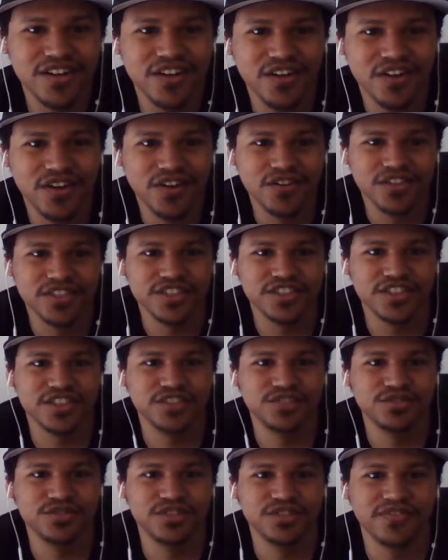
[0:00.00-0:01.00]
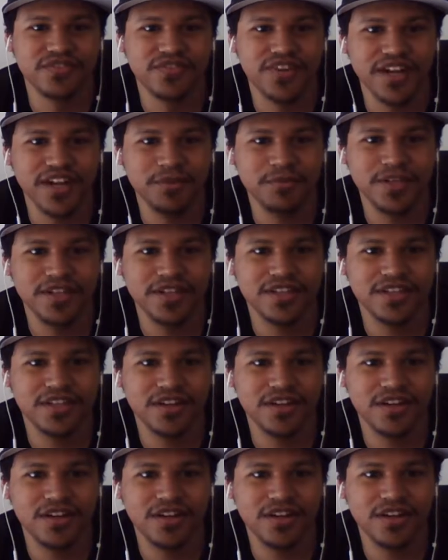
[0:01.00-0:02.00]
Oh, he's gonna use that environment.
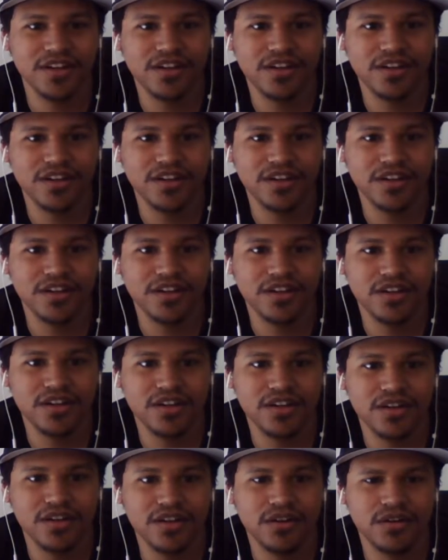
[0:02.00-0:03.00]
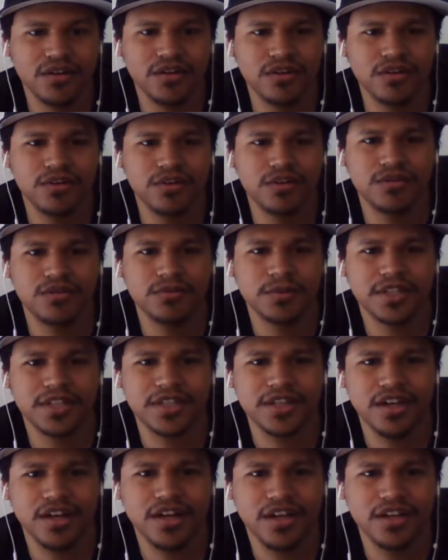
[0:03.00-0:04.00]
Should have worn a helmet. Oh
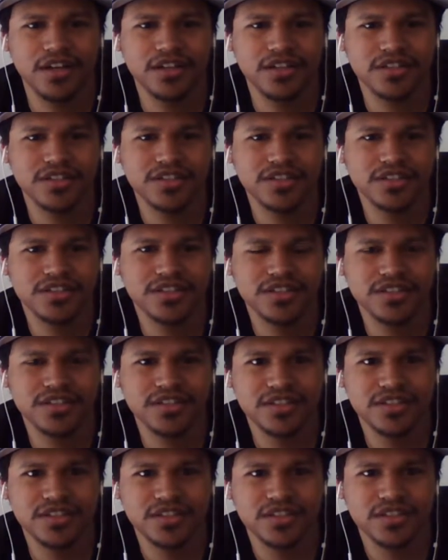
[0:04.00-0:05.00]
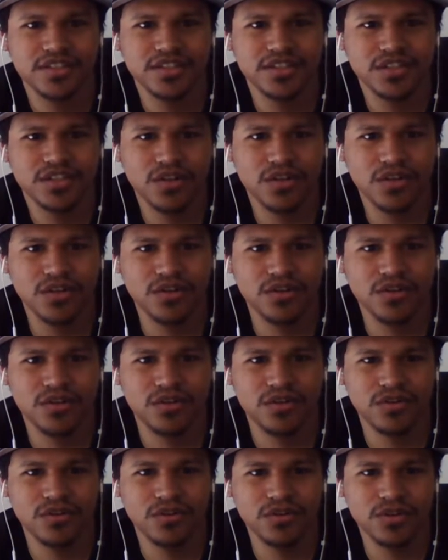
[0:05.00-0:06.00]
my god.
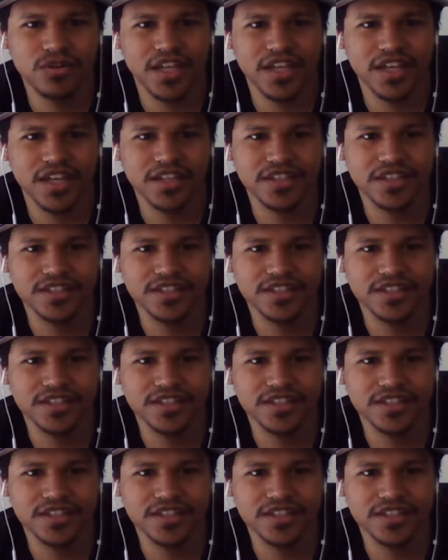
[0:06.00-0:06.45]
Oh, okay.